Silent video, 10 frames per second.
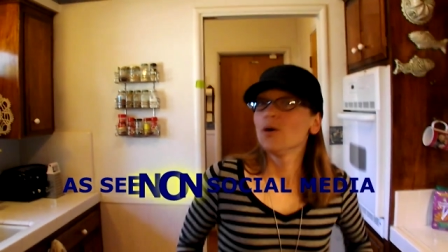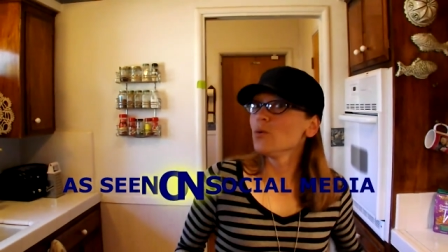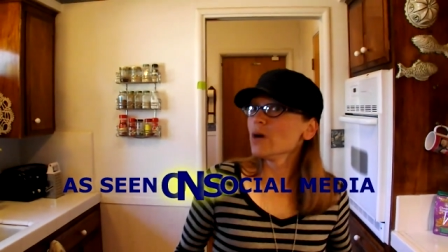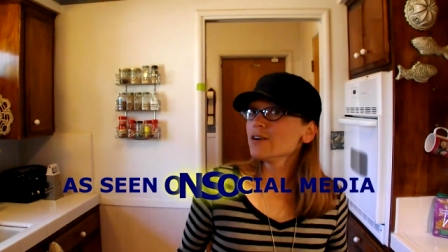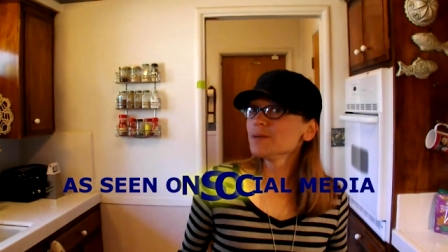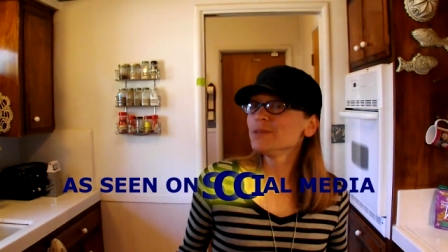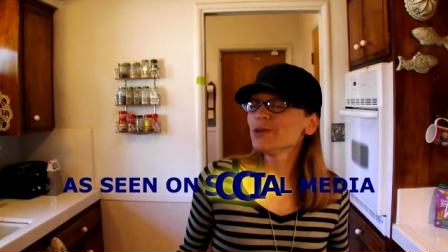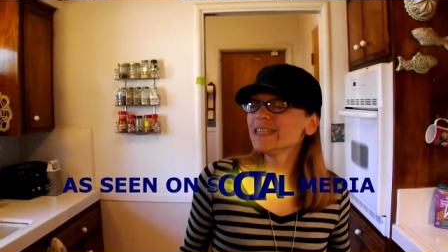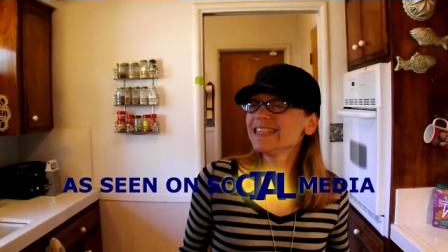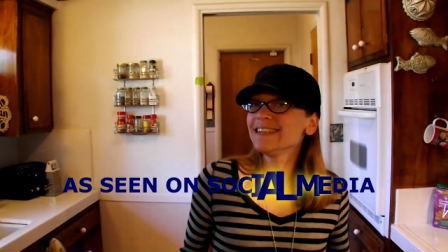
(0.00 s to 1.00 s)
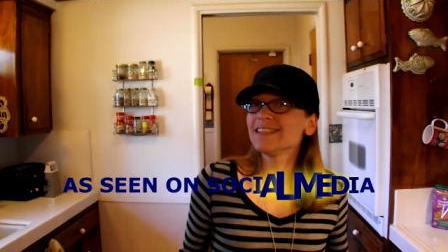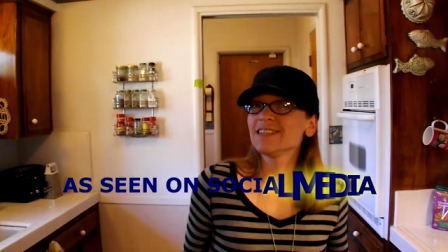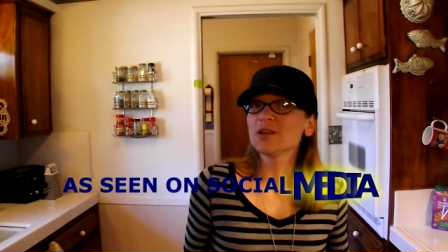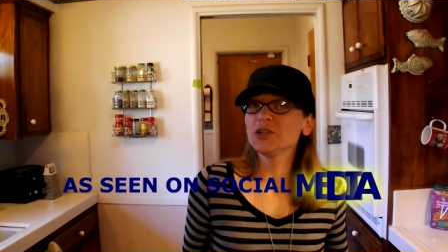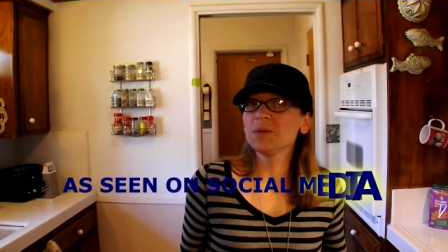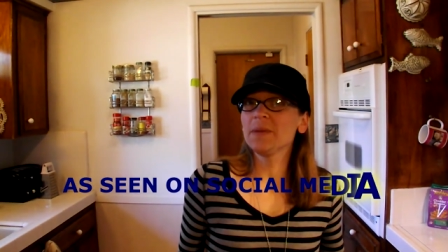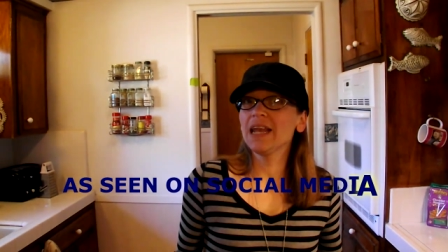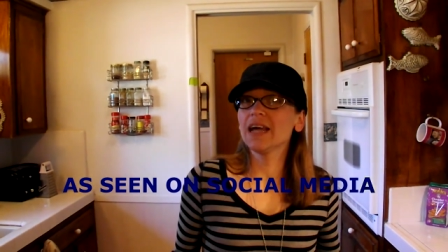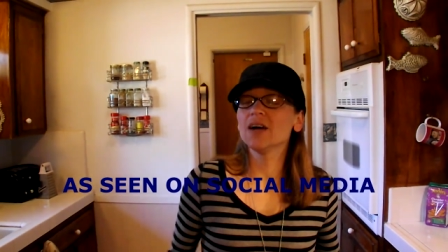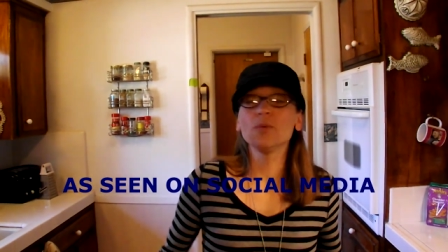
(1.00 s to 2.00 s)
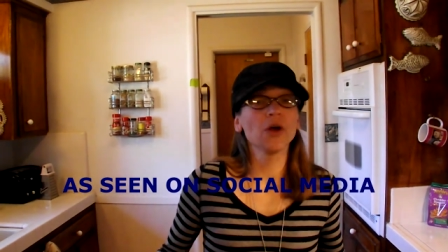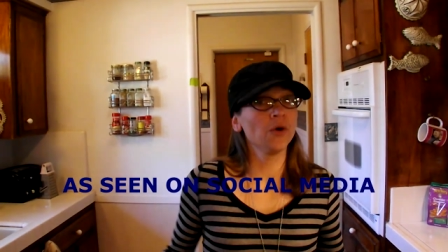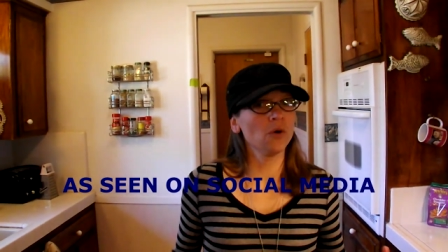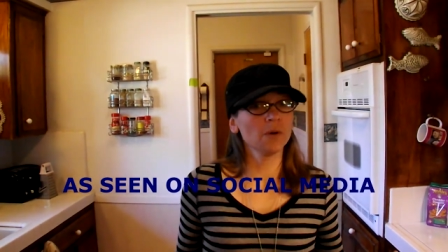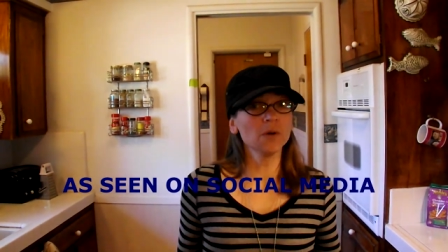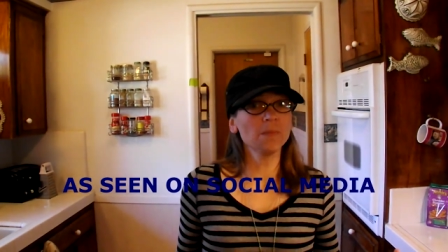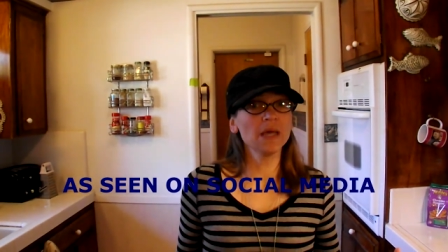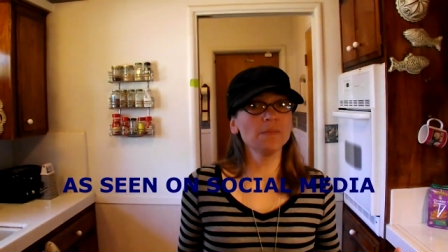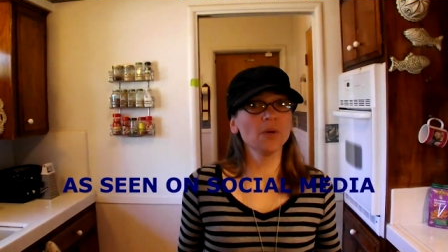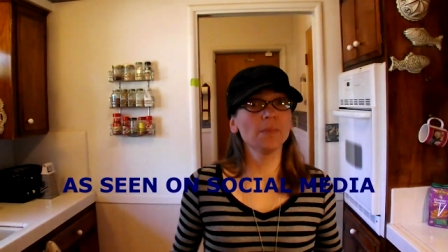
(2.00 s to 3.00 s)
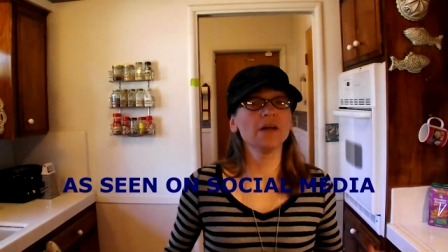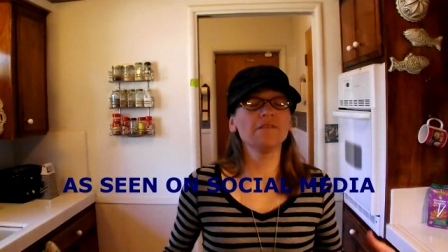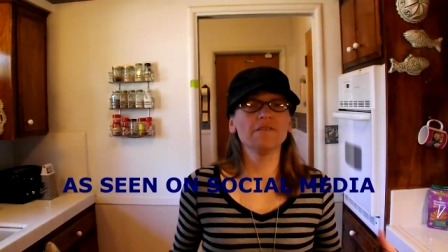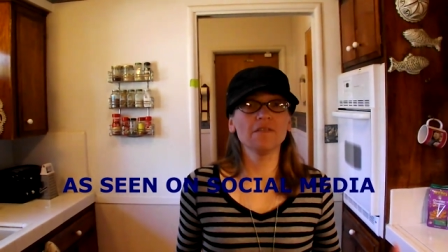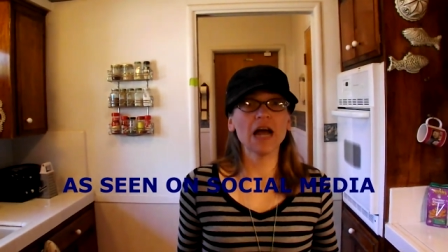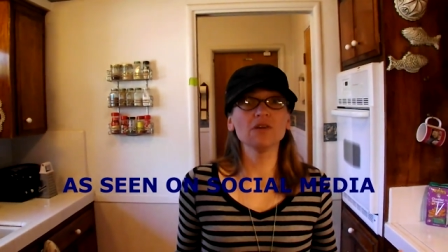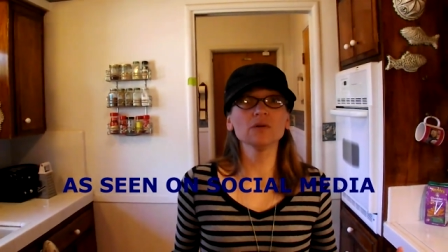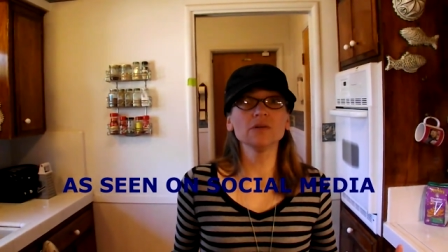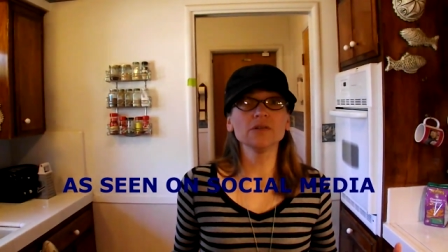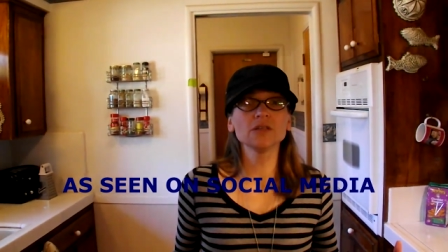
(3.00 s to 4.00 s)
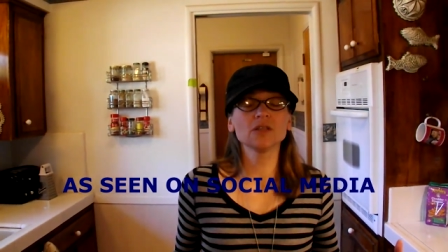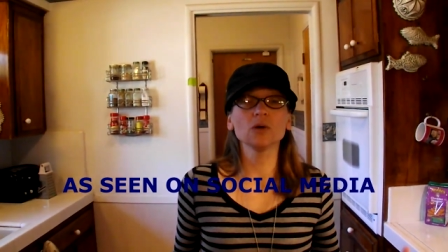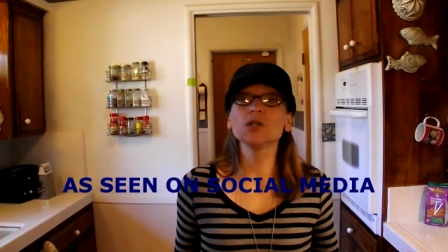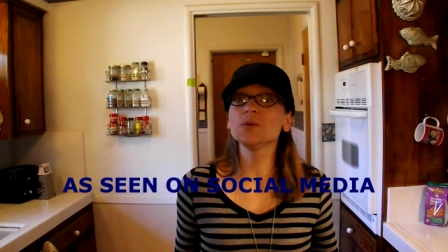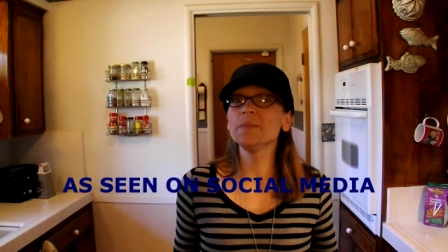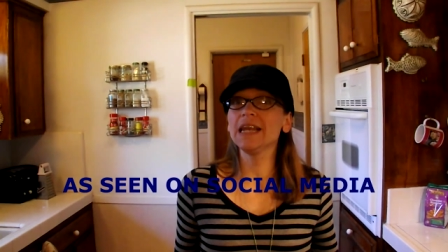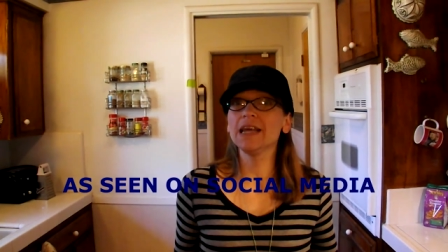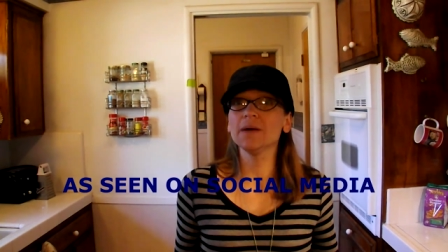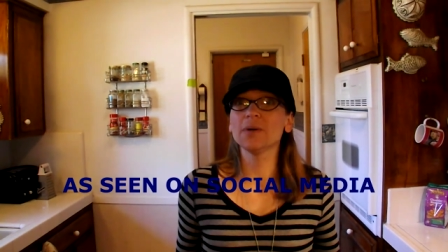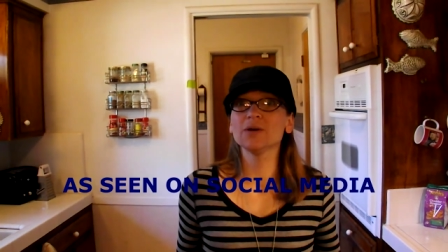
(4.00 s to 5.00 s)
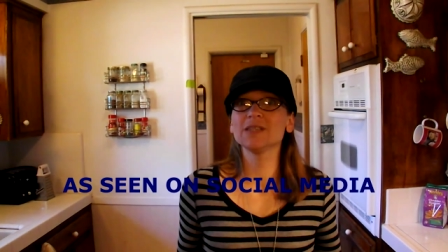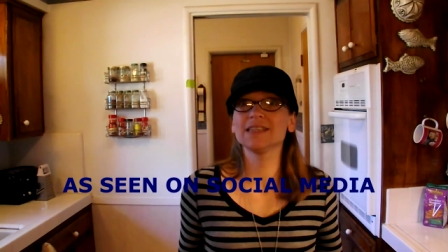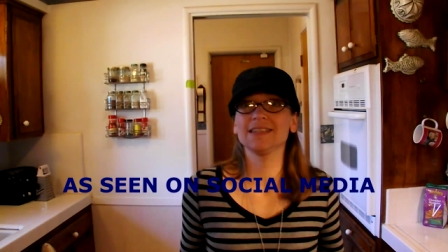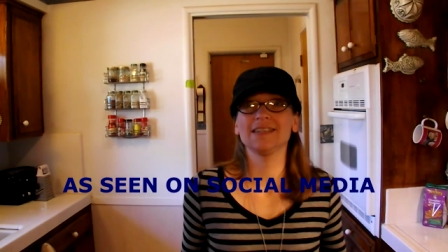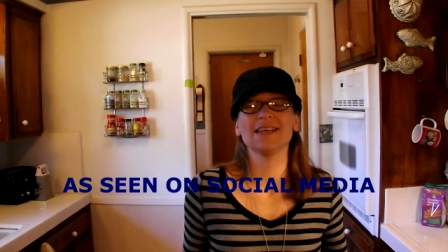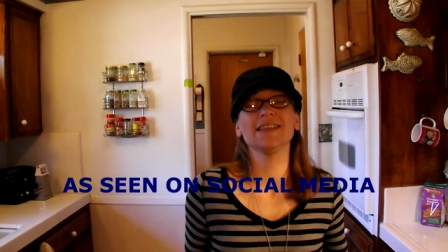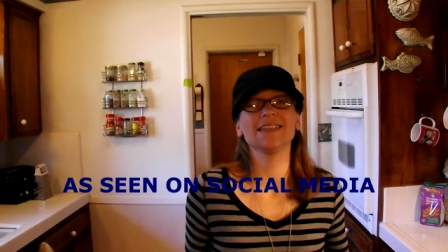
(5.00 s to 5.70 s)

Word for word: Welcome to As Seen on Social Media, where normal people put viral social media posts to the